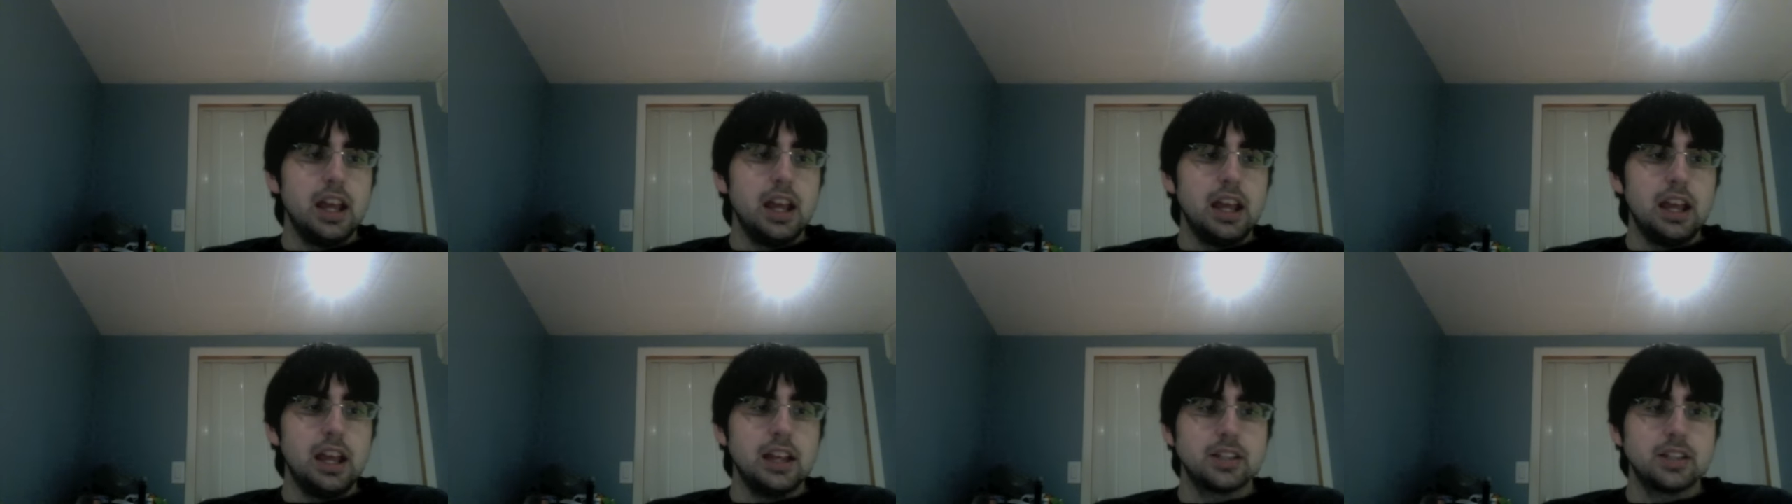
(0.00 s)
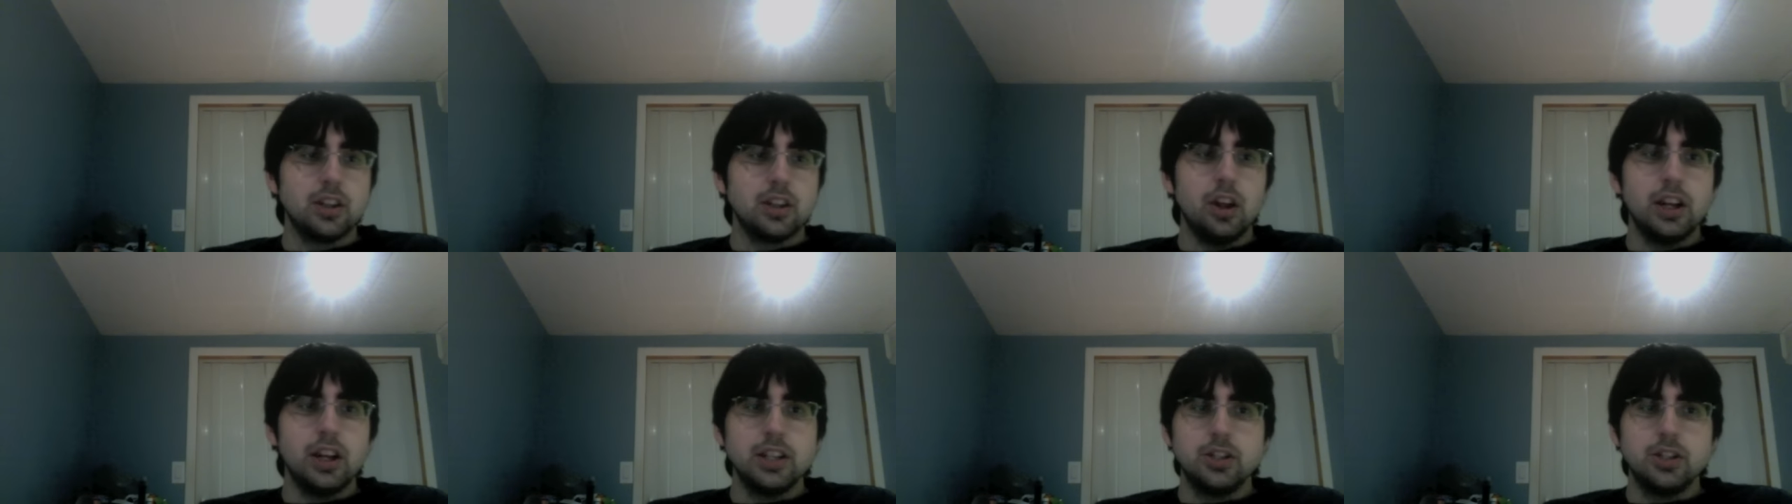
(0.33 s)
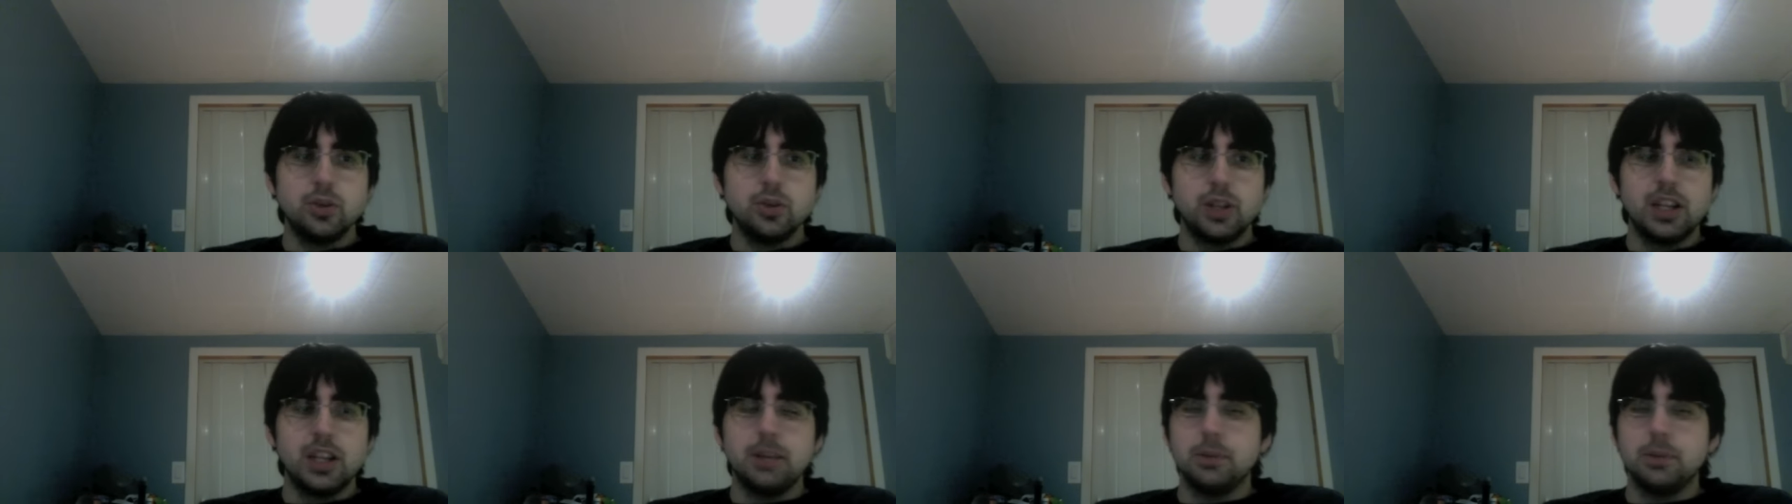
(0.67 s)
as long as
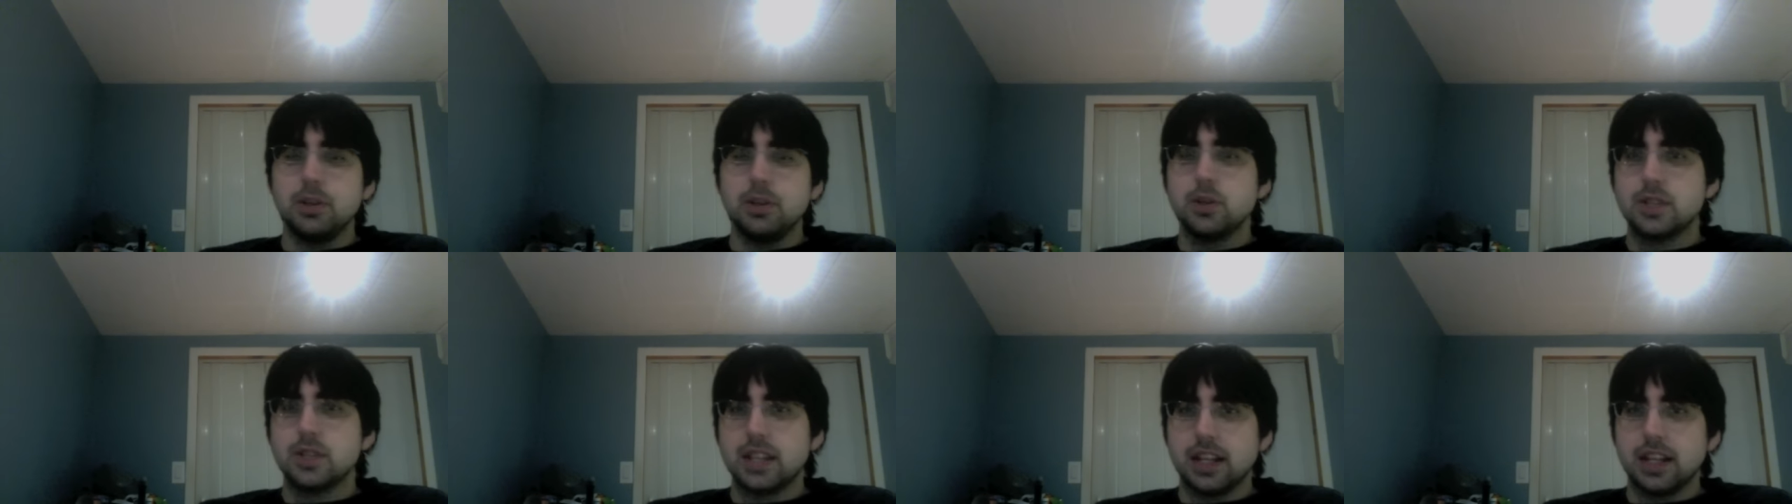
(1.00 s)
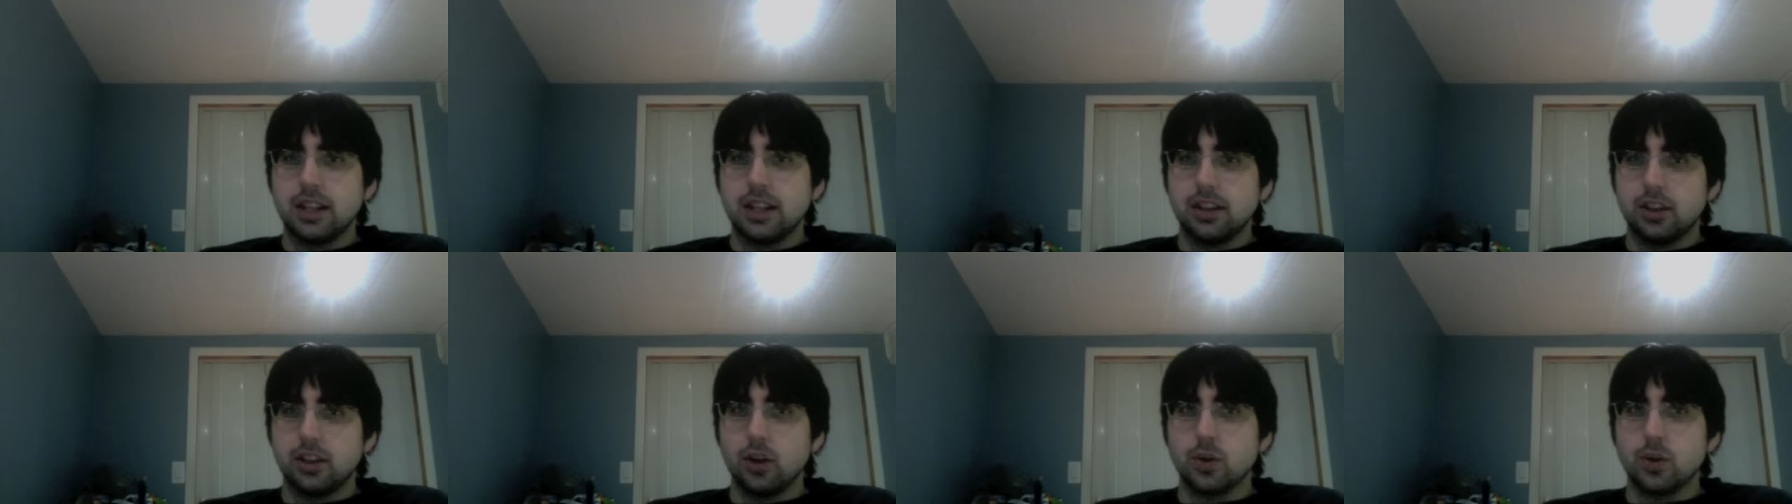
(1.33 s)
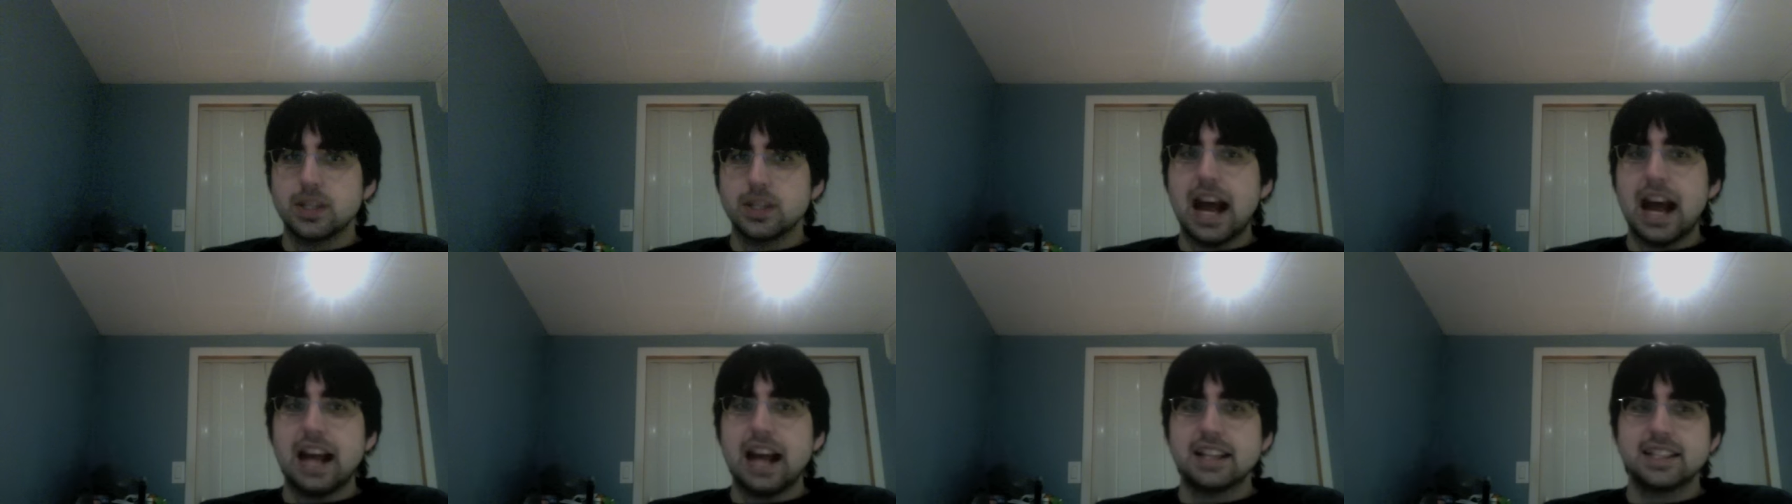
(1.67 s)
you keep using
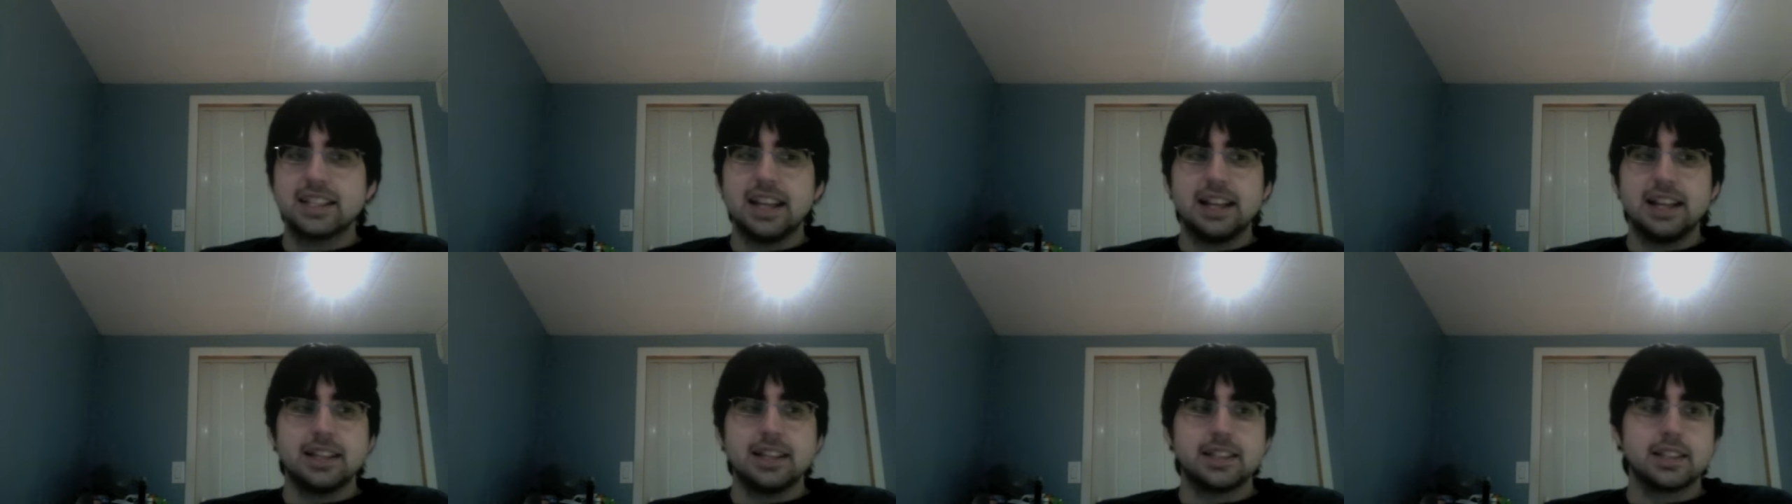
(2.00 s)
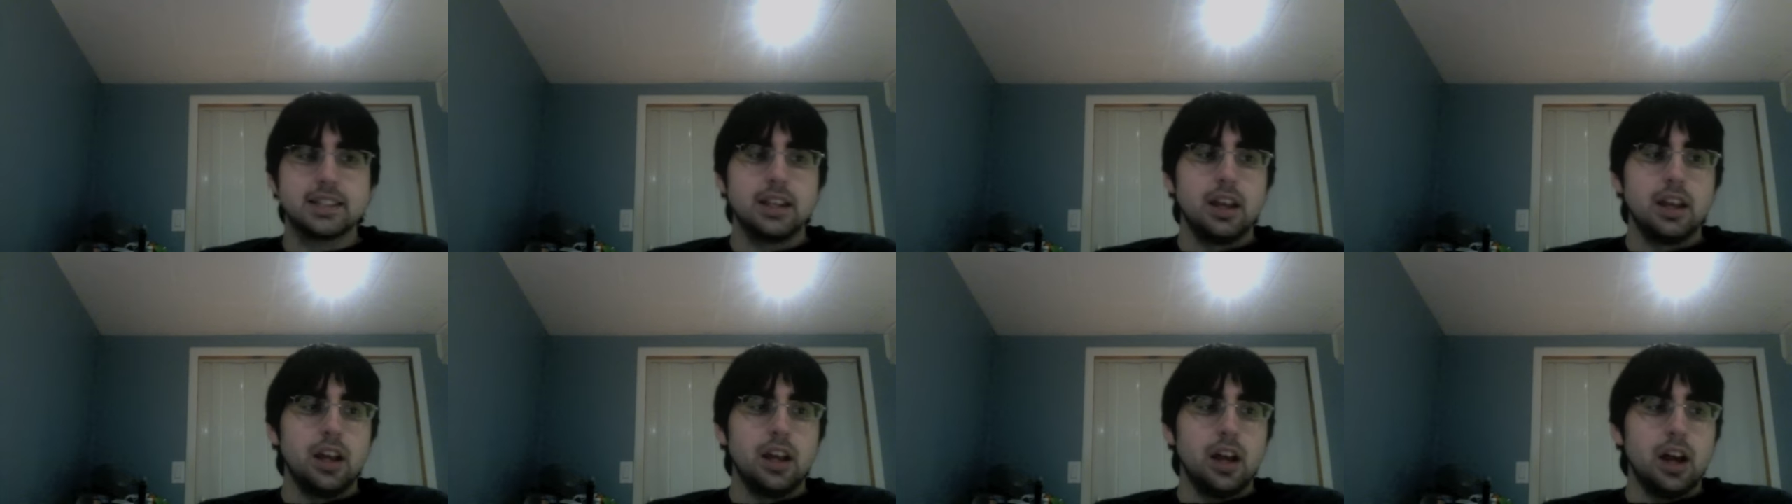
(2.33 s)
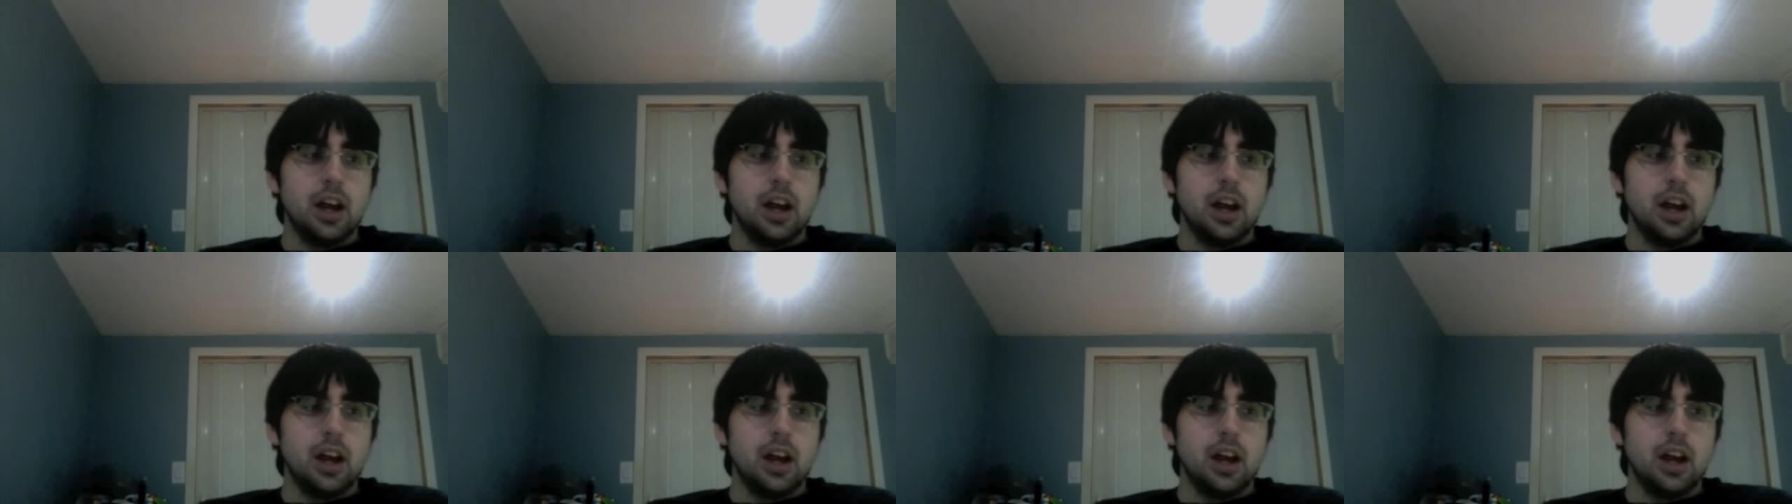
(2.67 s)
those assets,